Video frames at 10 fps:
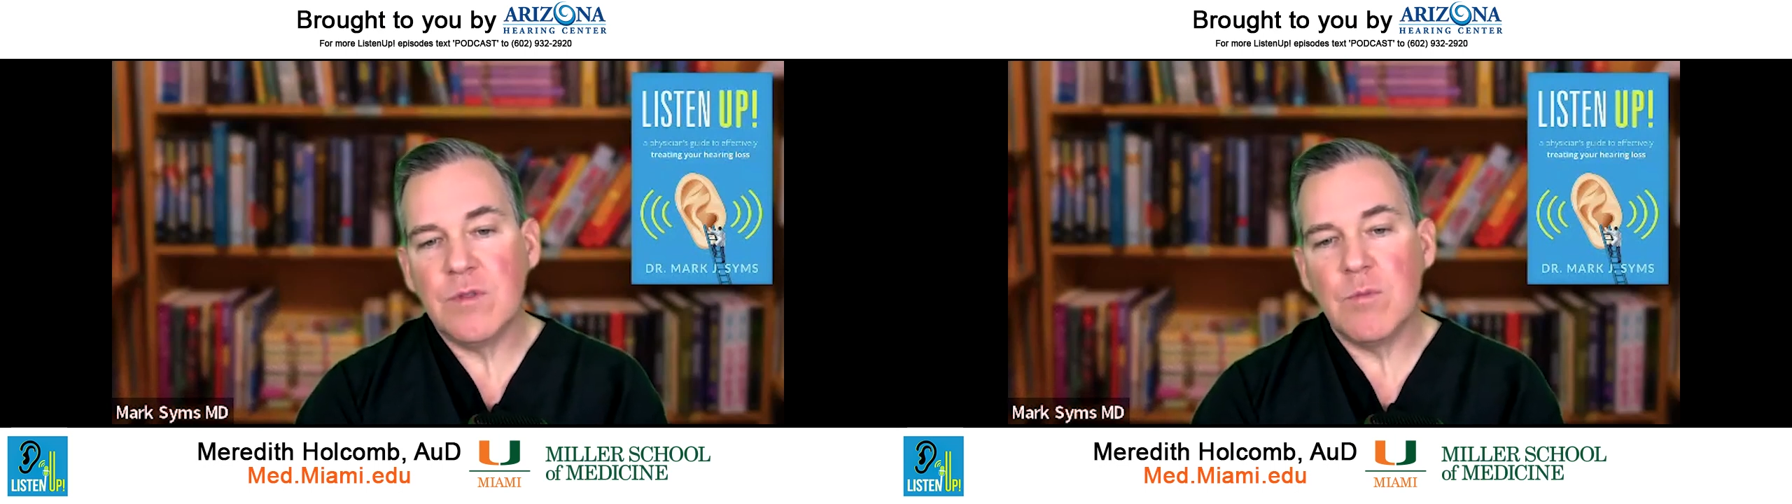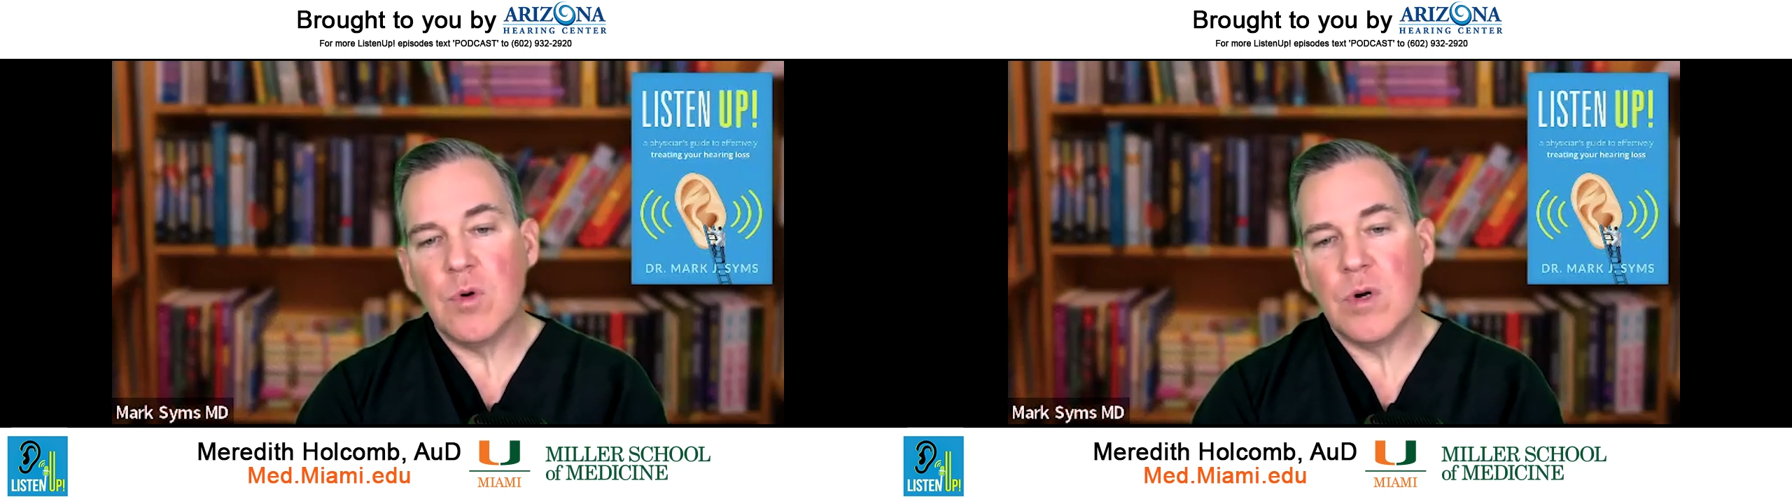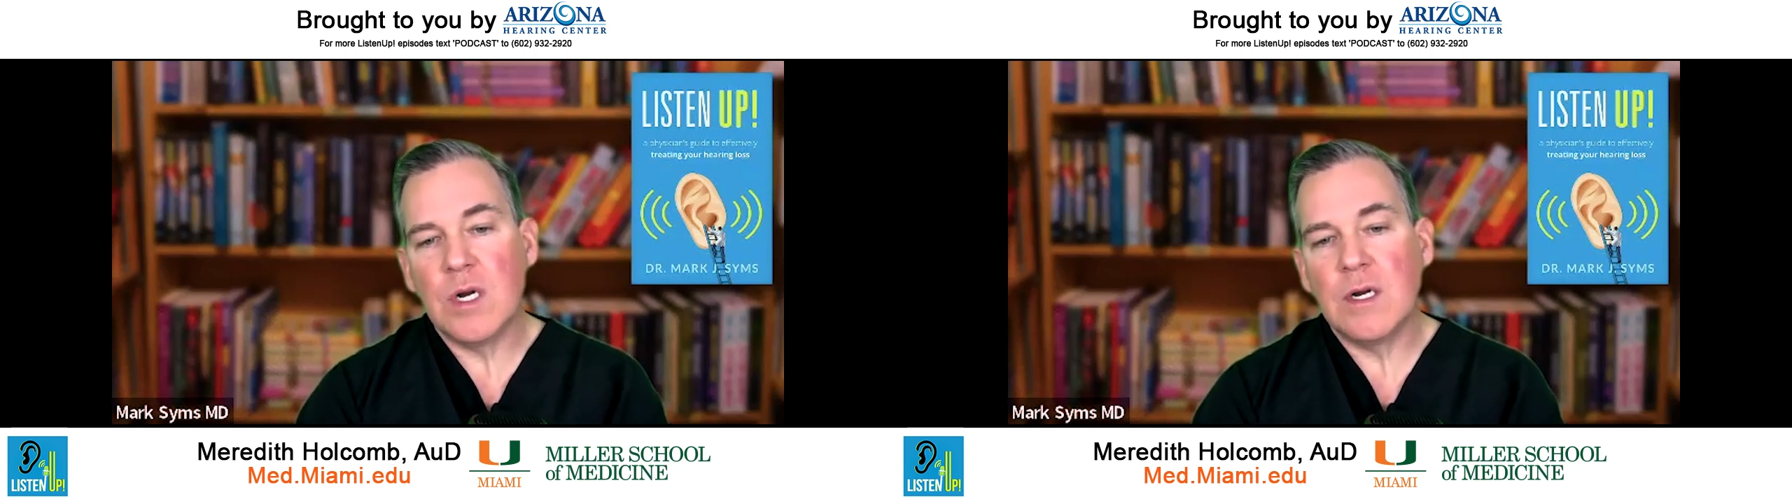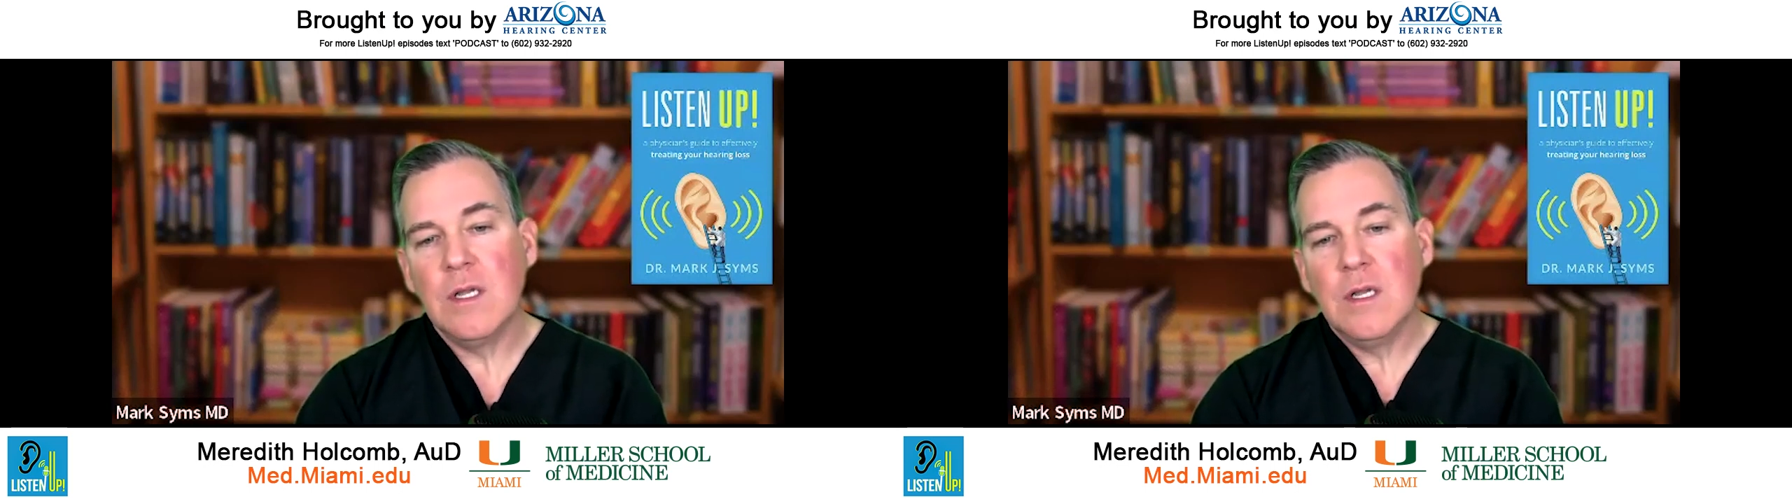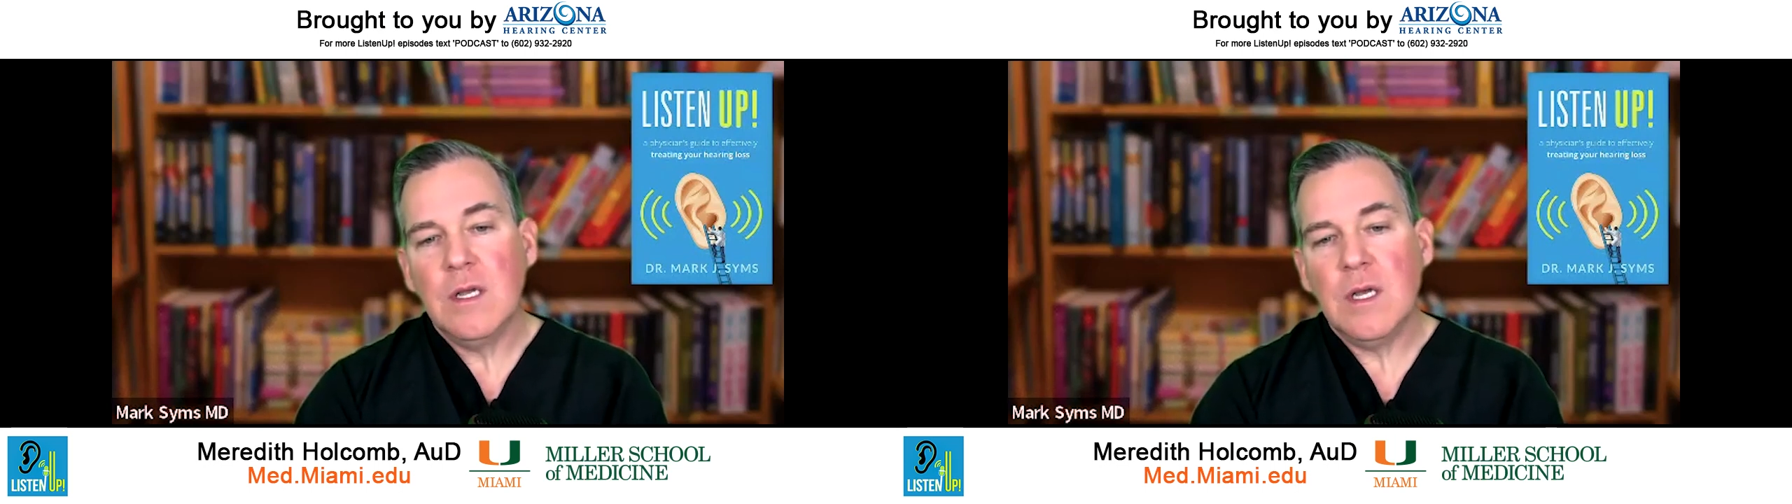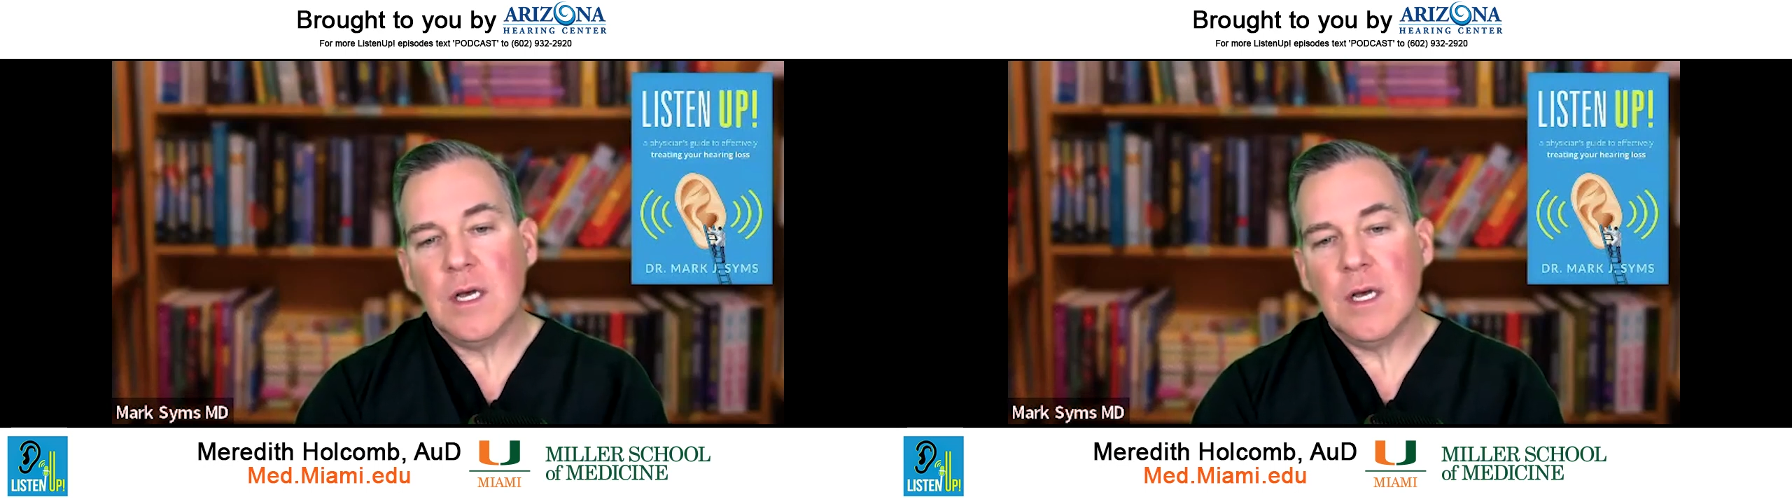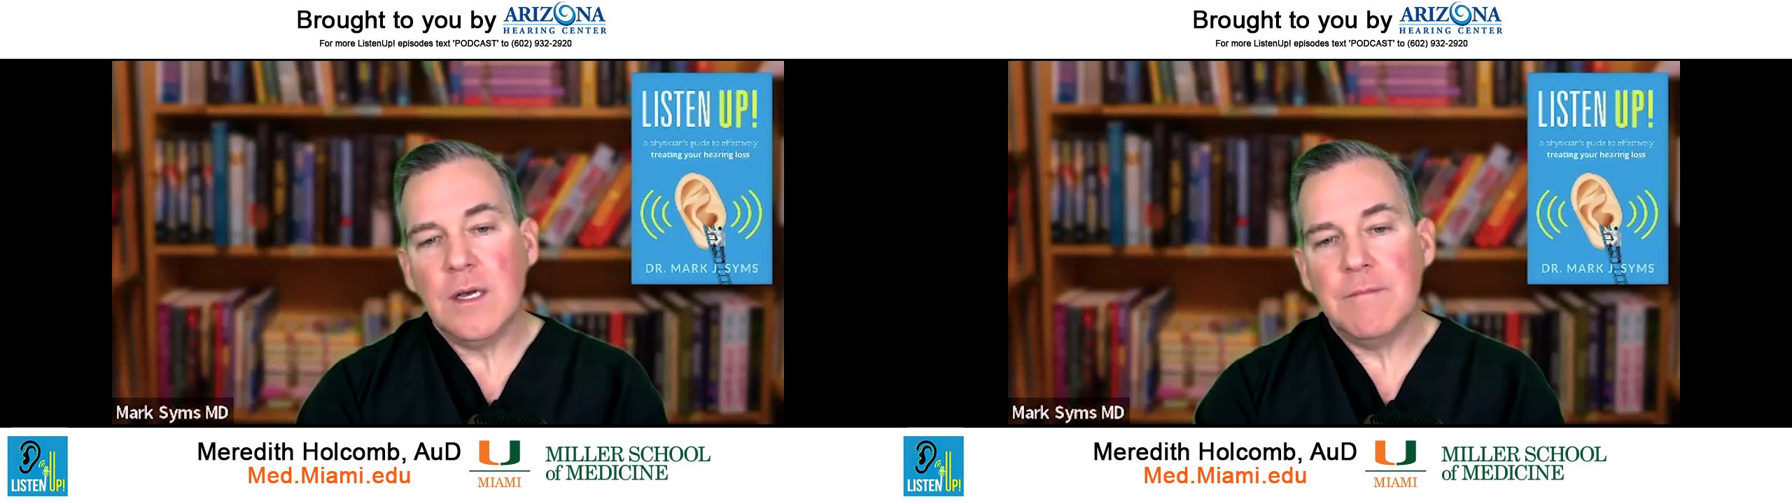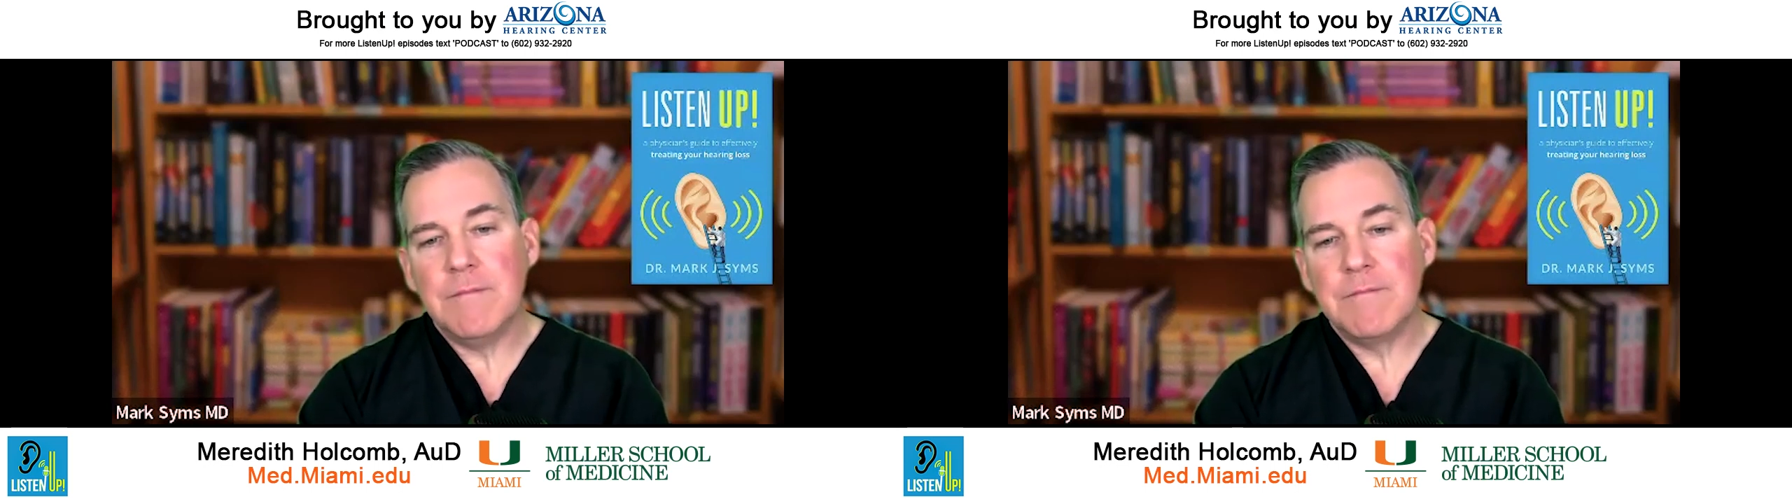with more
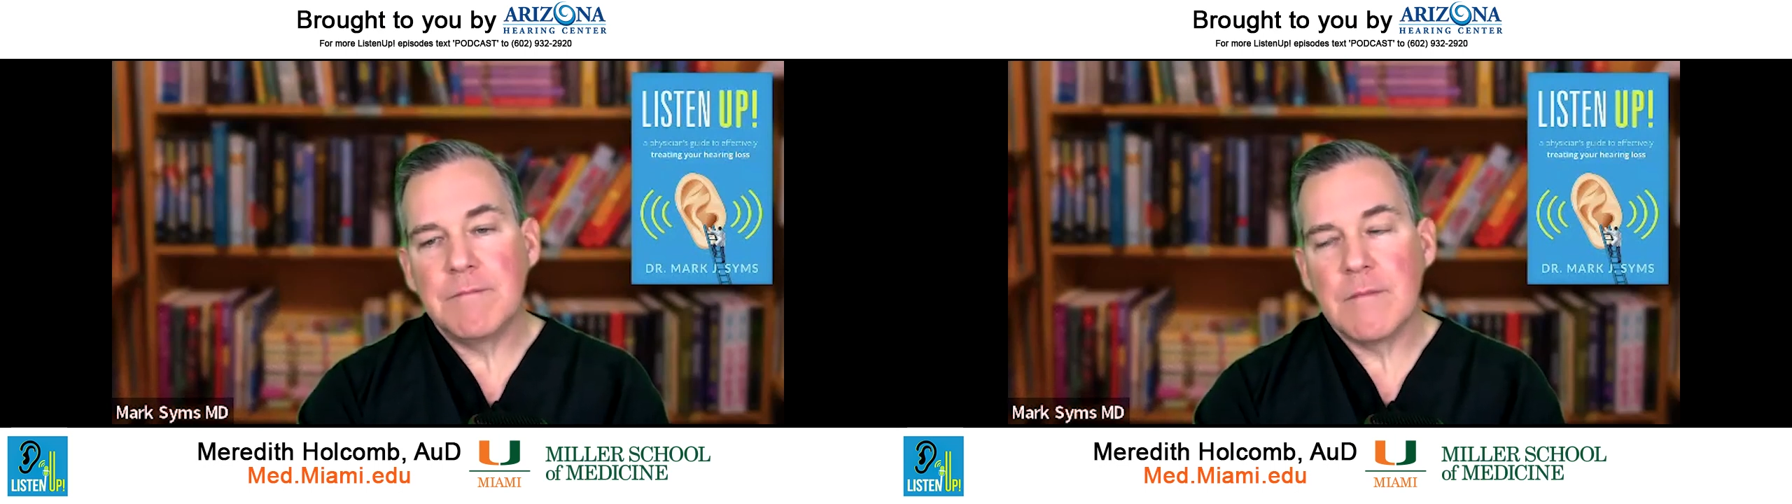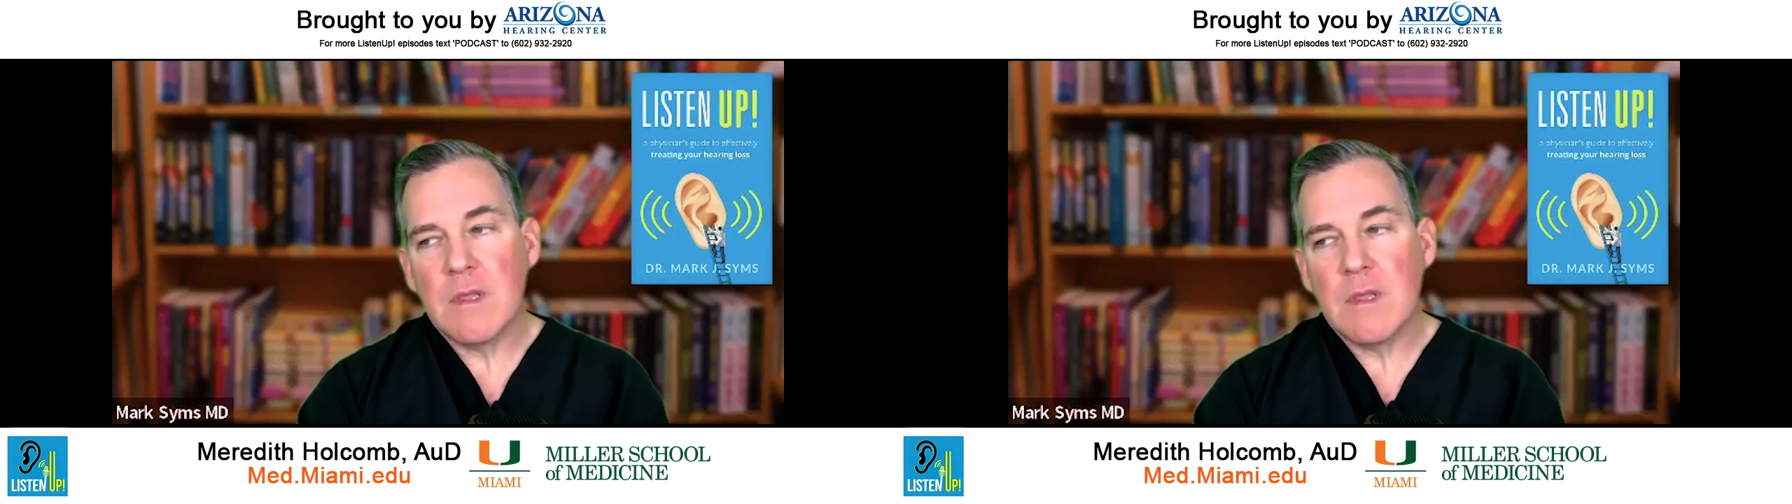um,